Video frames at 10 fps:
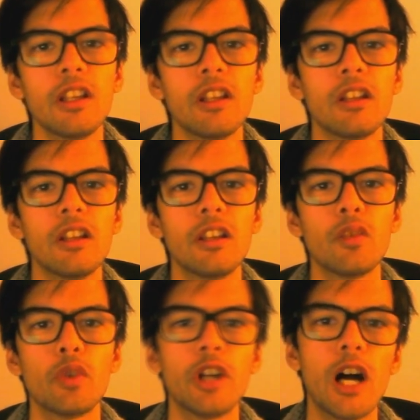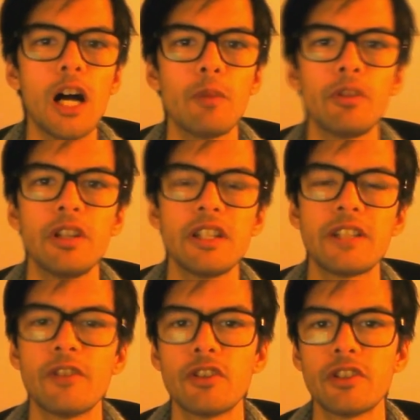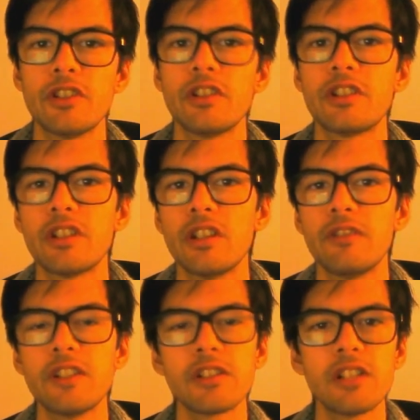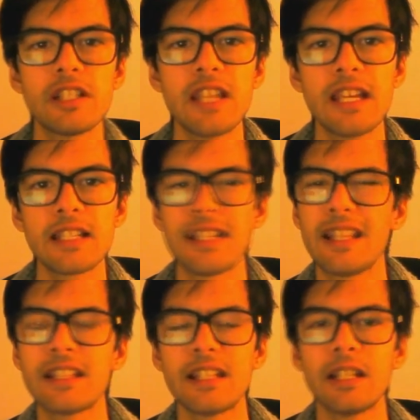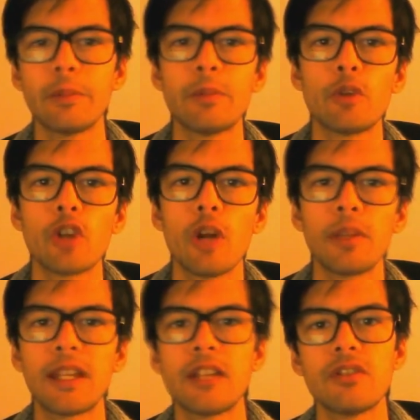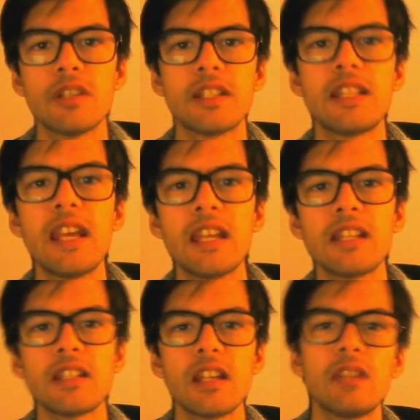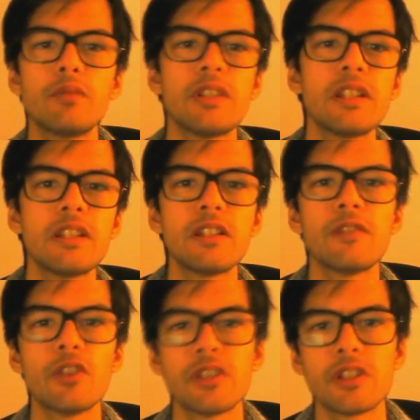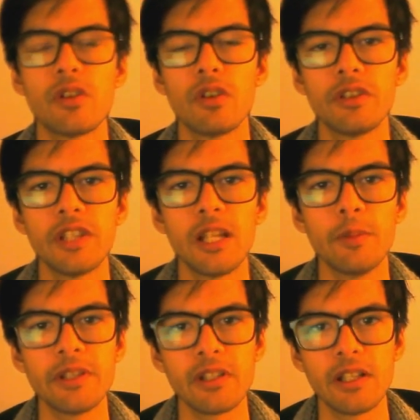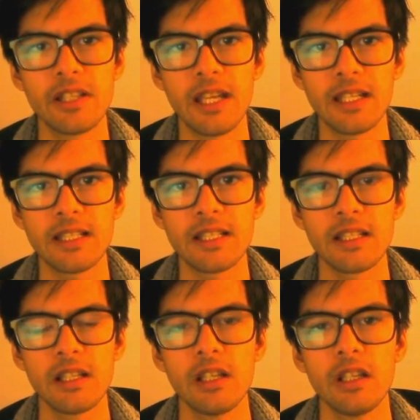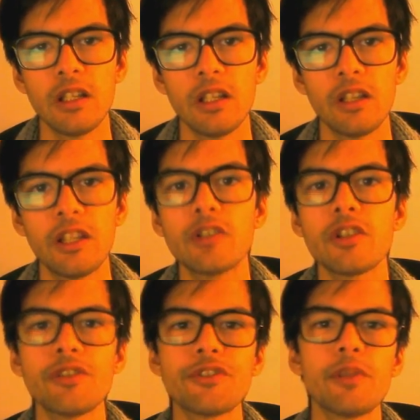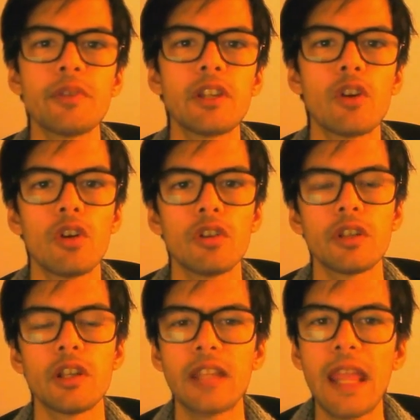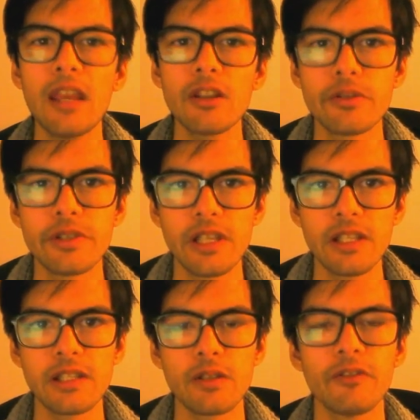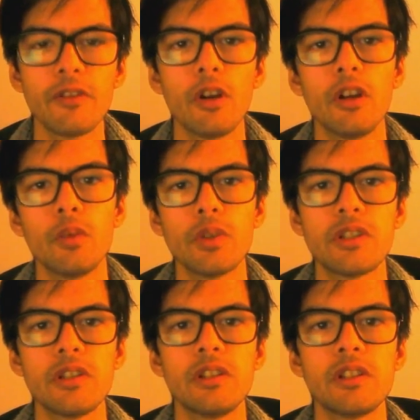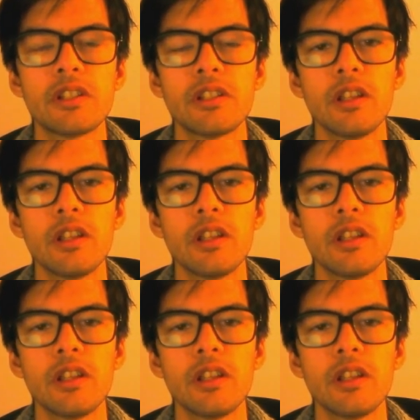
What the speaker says: where armor is versus physical attacks, and that's a little bit more complicated to understand. Resist is versus all the elemental attacks. And there's also something called a chaos resist, which is